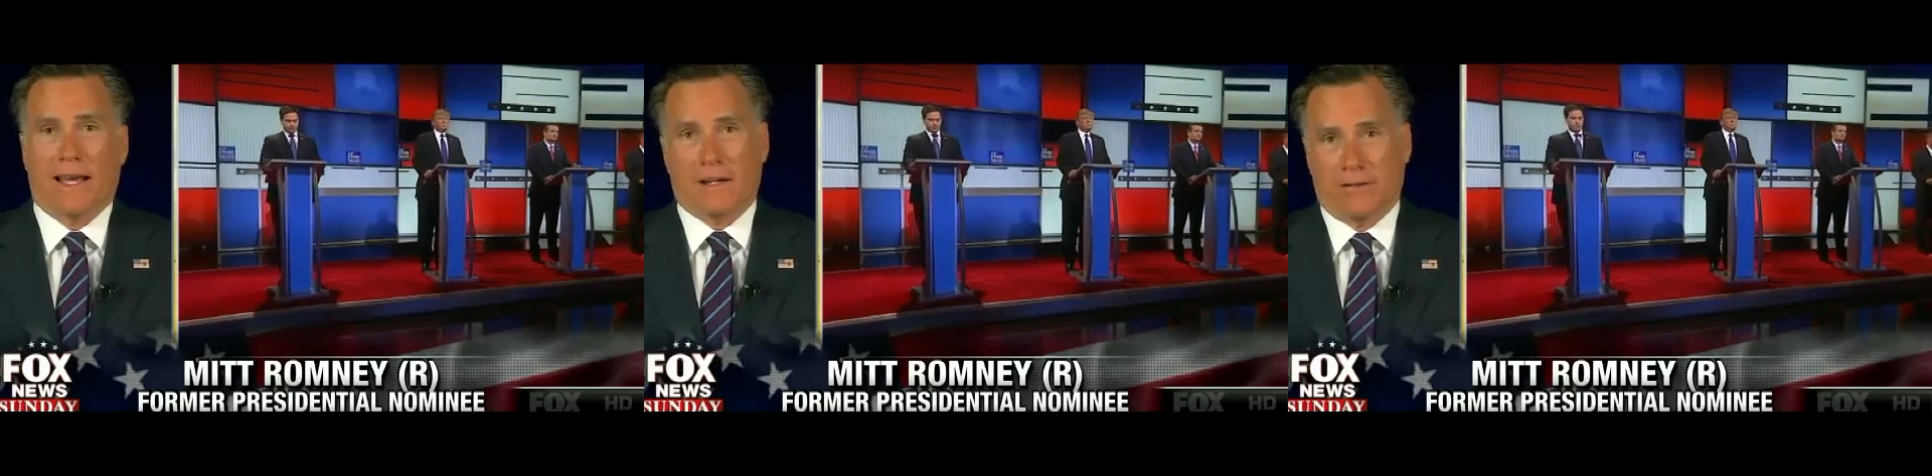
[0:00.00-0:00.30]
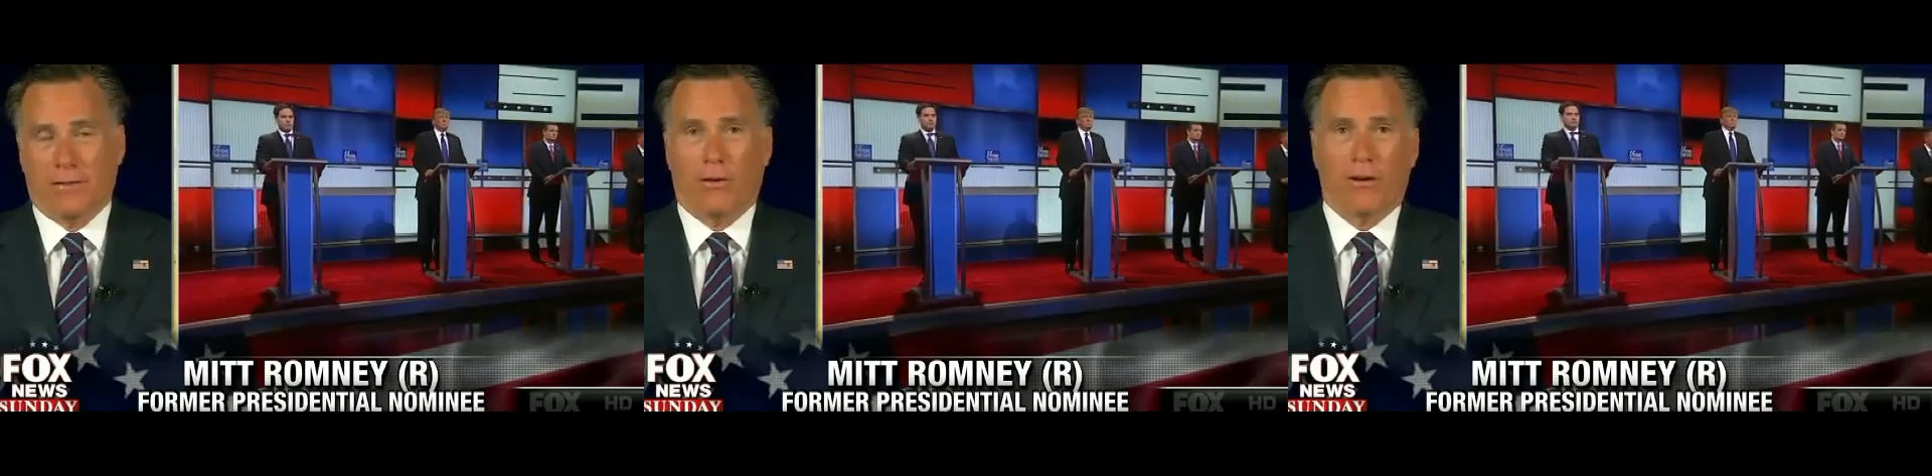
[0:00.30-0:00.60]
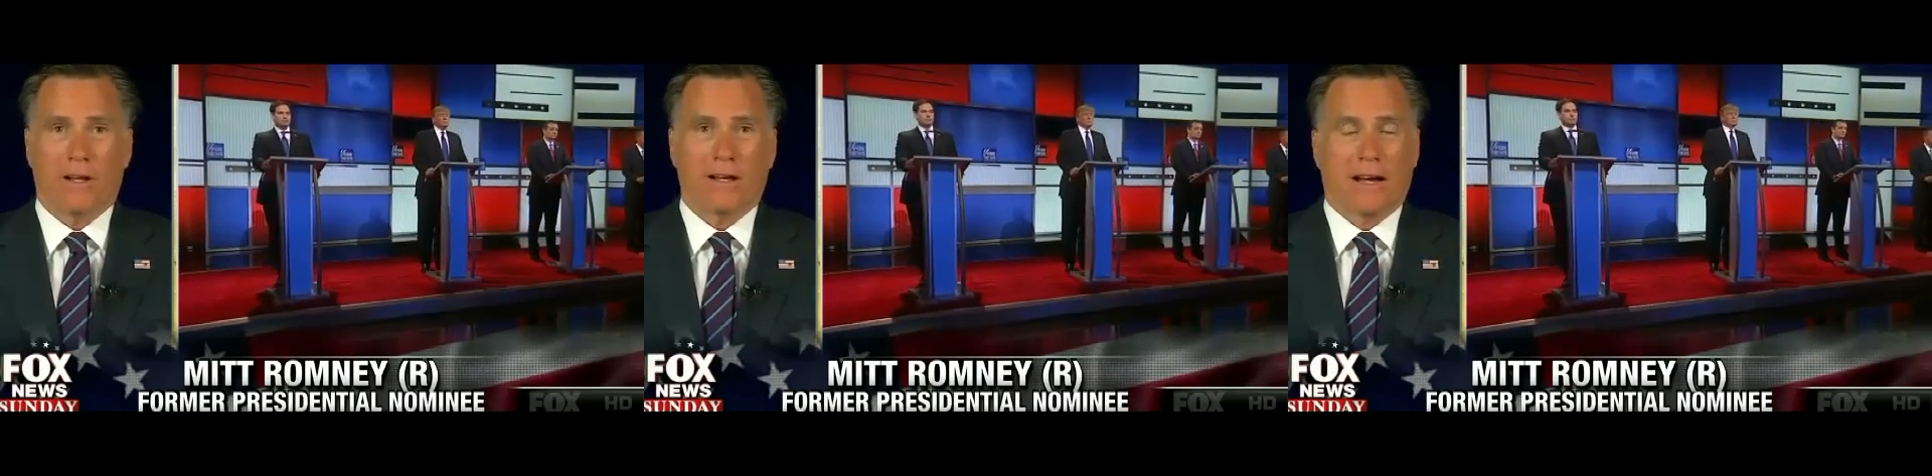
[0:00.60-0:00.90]
And in
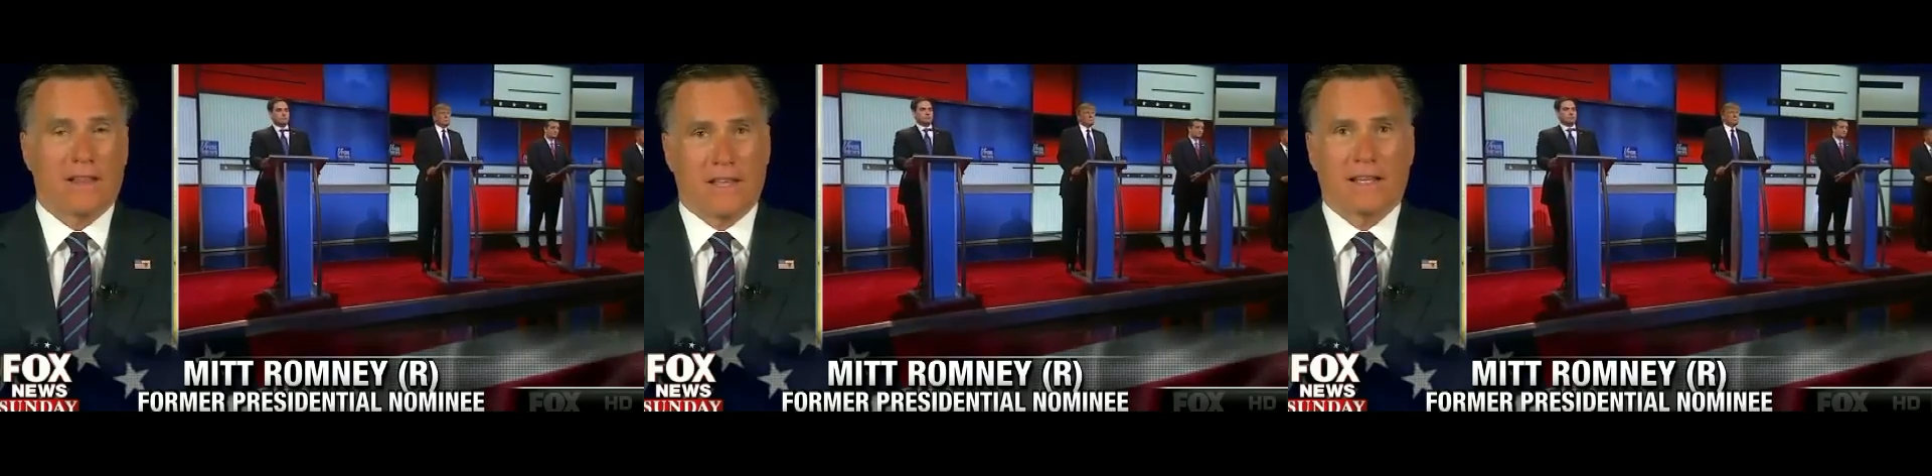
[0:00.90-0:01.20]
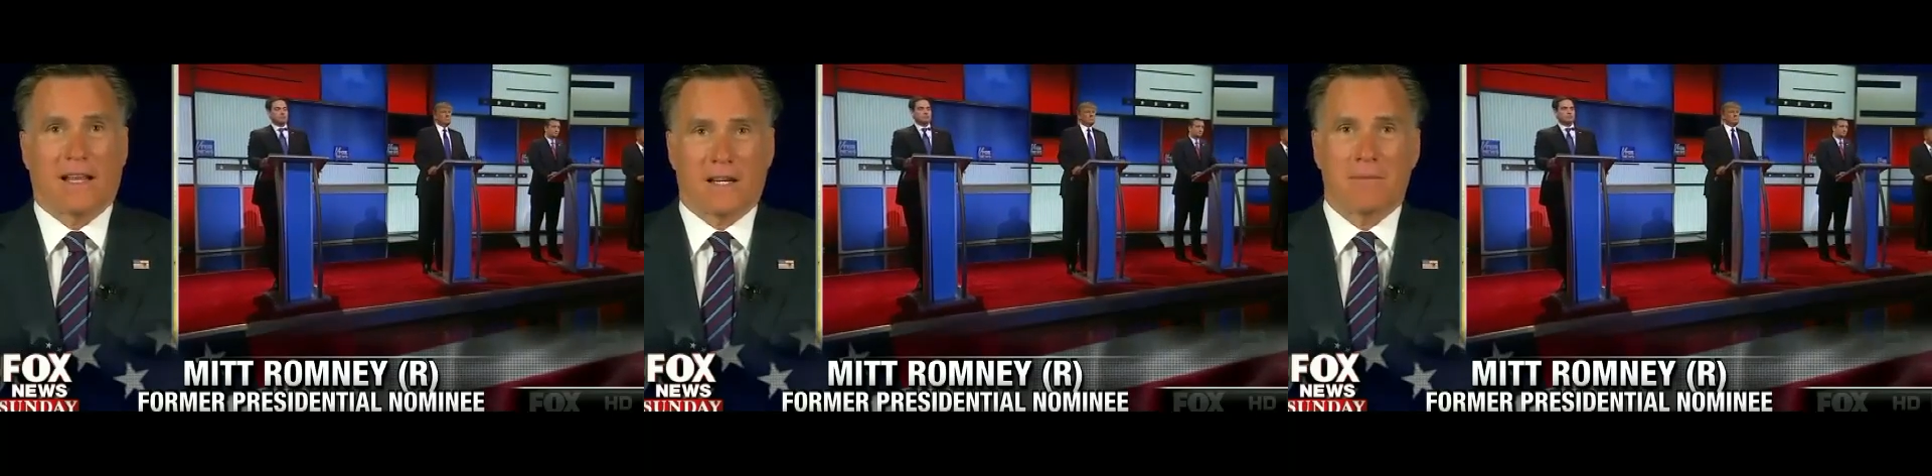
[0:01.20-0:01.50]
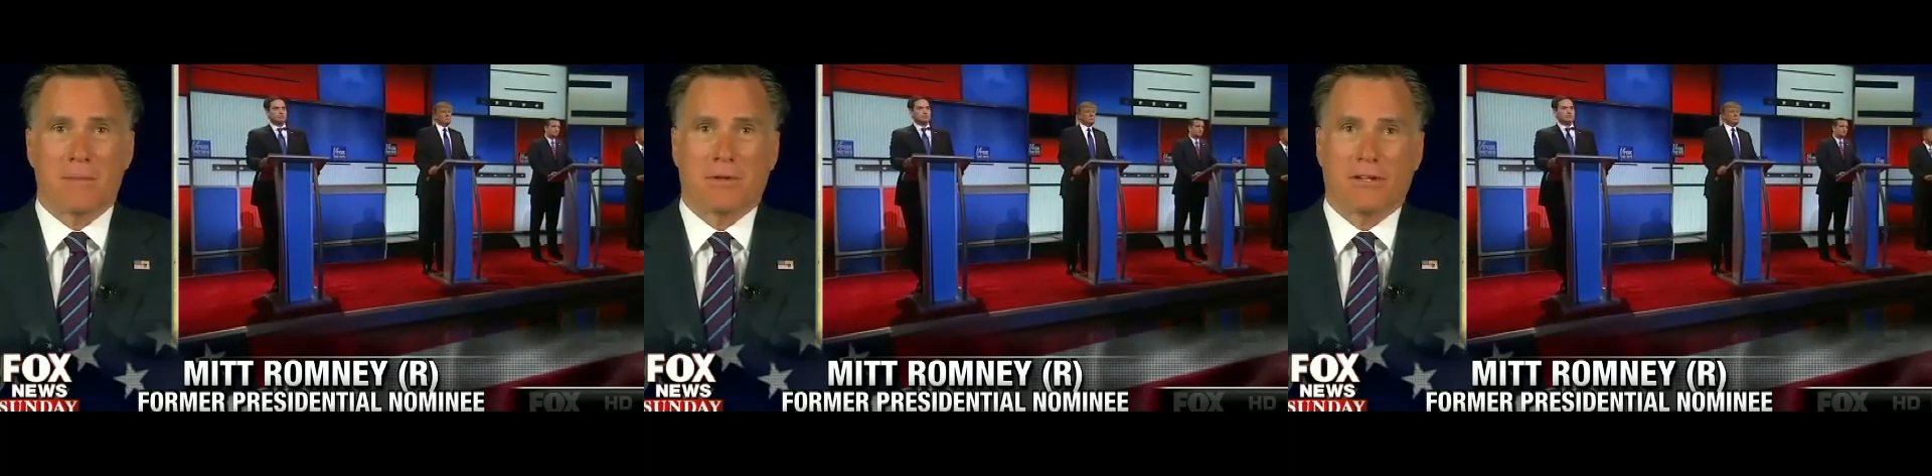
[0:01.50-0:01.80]
Florida, I think a lot of
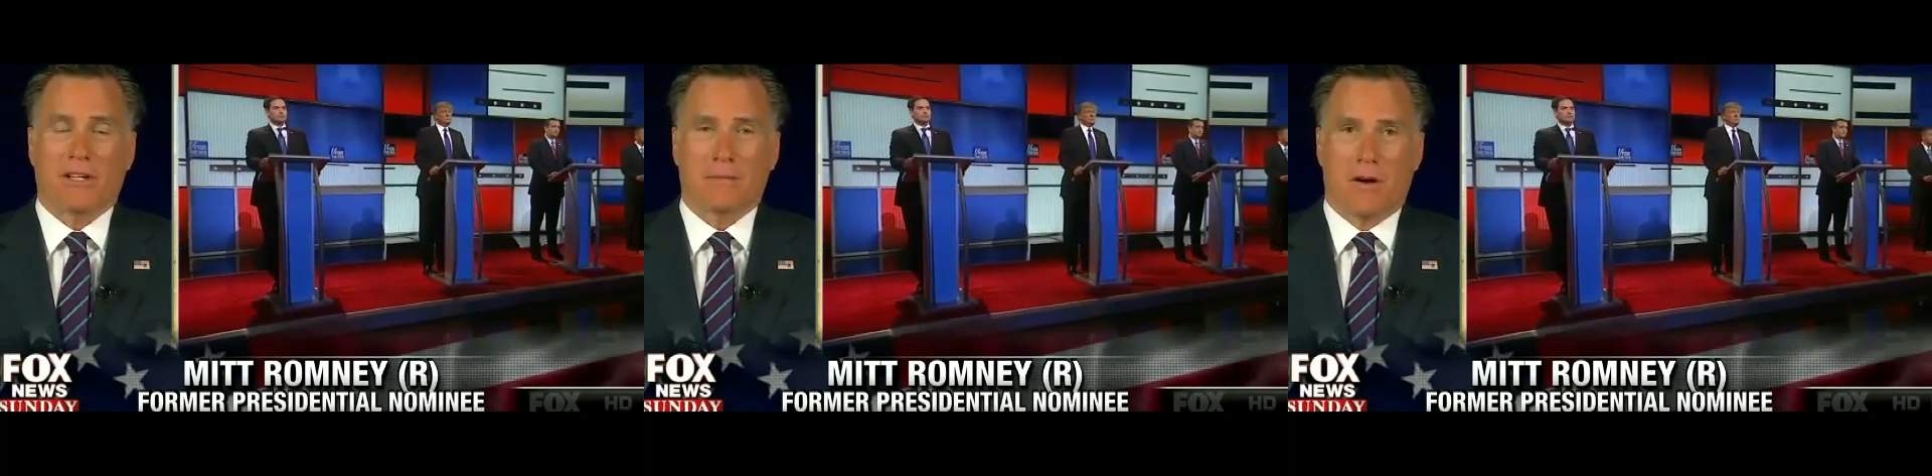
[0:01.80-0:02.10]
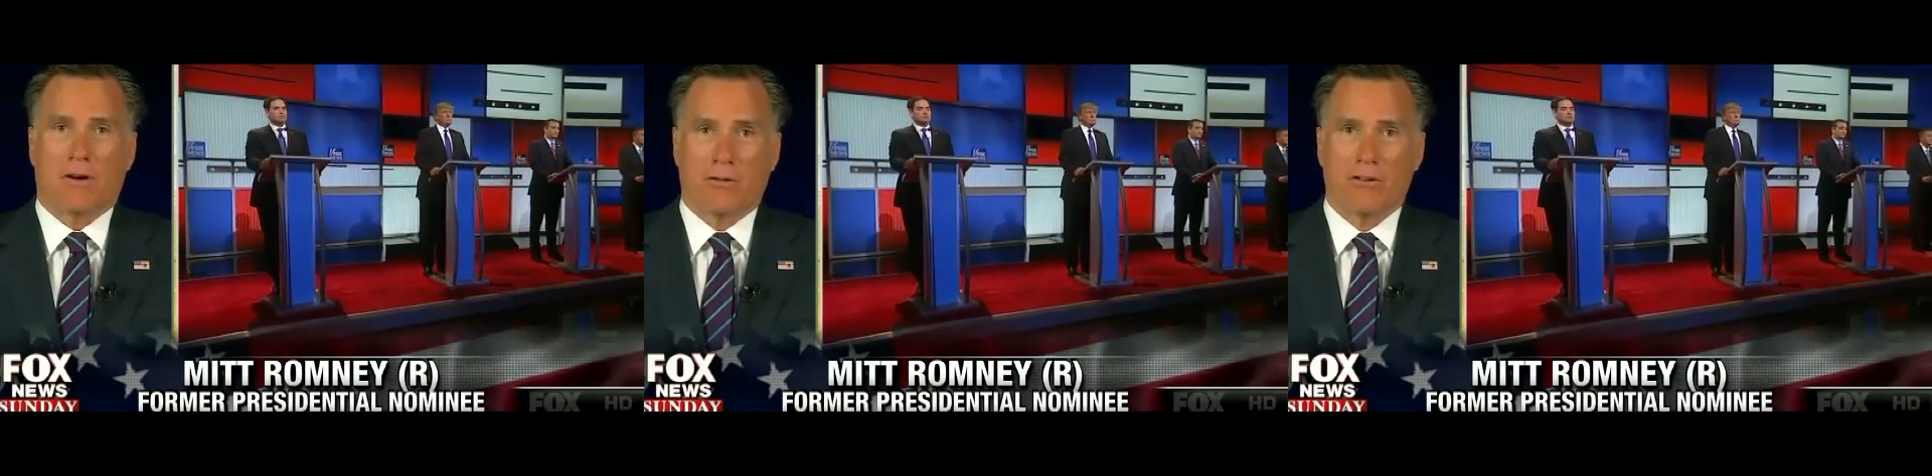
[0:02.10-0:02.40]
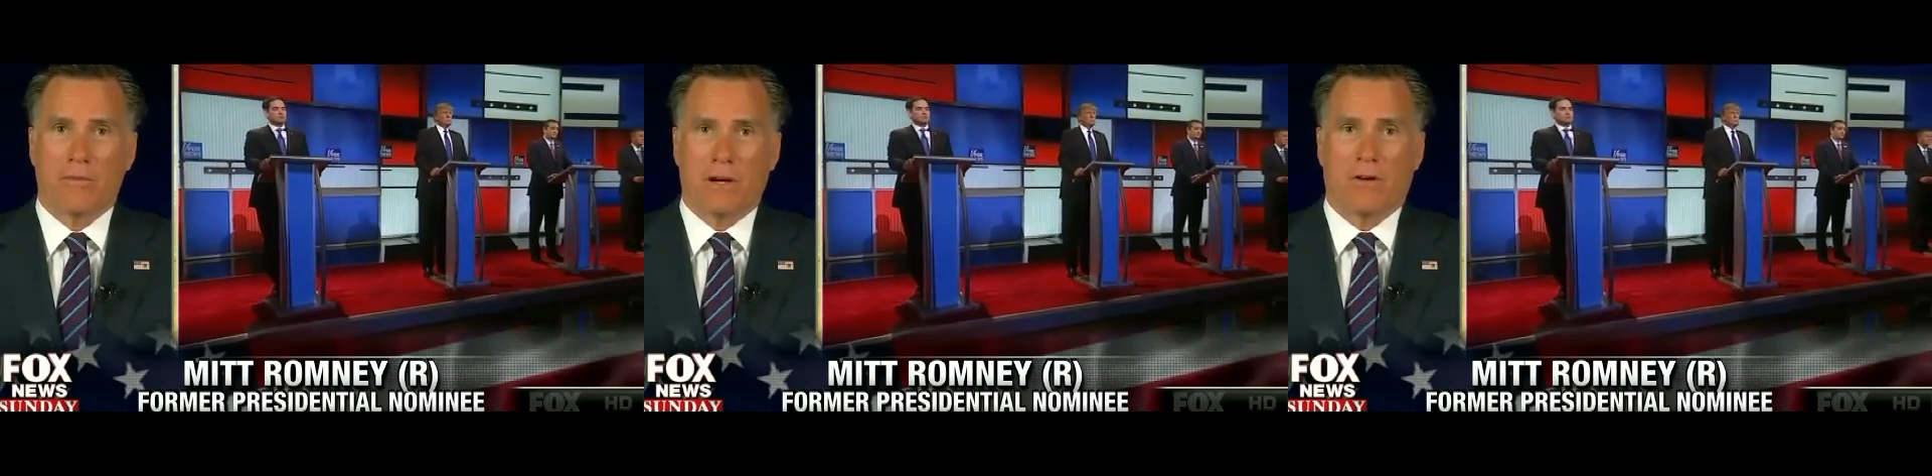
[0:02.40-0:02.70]
people look at Marco
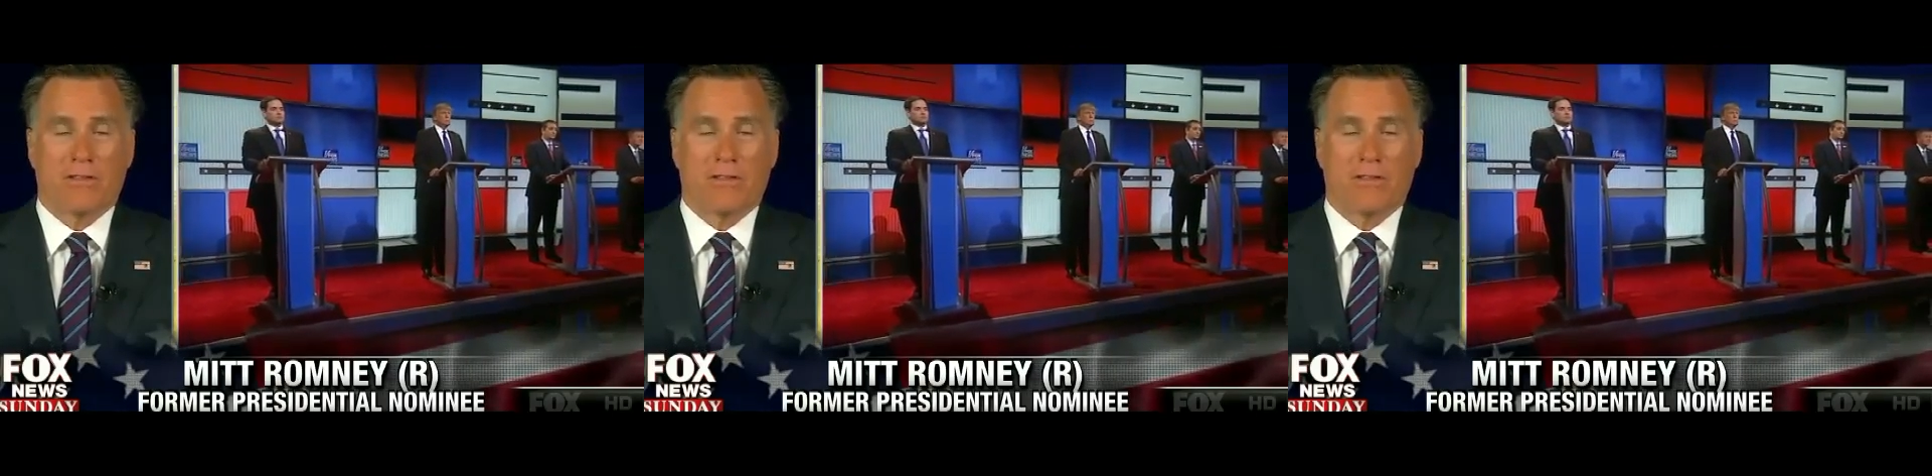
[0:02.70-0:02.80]
Rubio,